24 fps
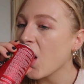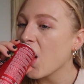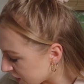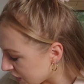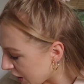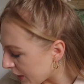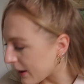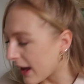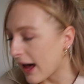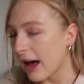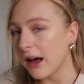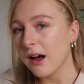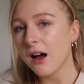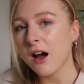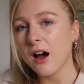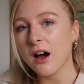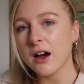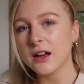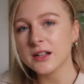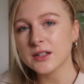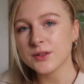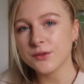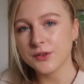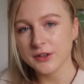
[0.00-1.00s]
So yeah,
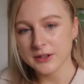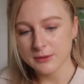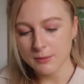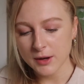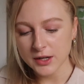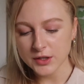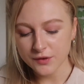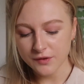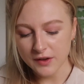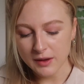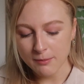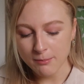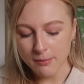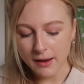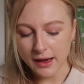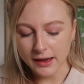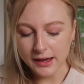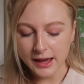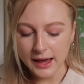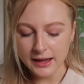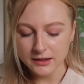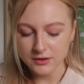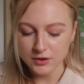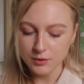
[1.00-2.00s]
ask for as much
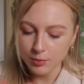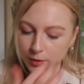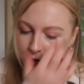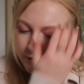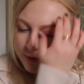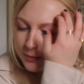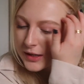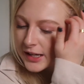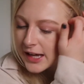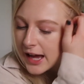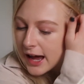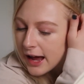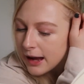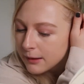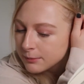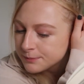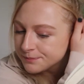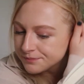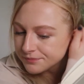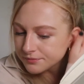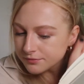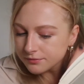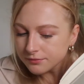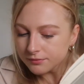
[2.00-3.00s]
feedback as you possibly
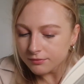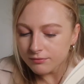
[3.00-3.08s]
can.